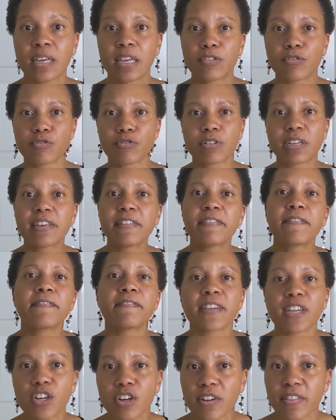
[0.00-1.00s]
and
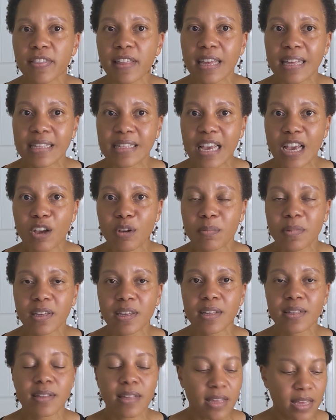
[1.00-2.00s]
refigure things out,
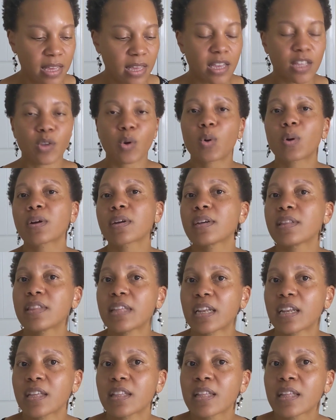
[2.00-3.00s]
because an organ
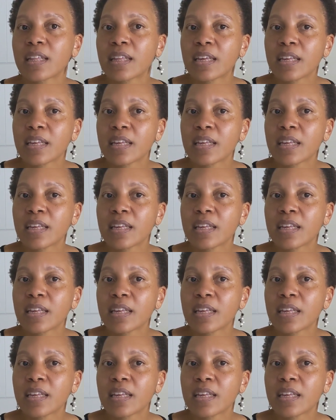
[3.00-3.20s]
that it